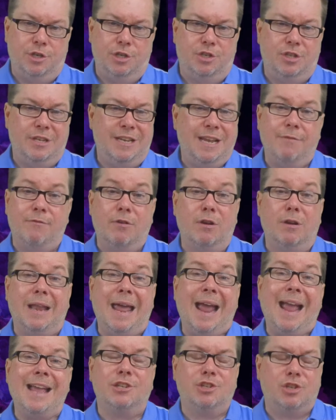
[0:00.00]
It's the
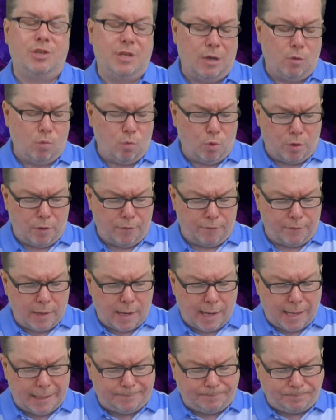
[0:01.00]
everlasting word of
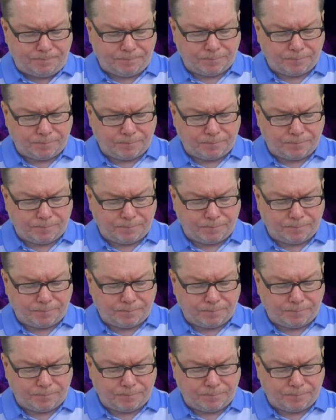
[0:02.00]
God.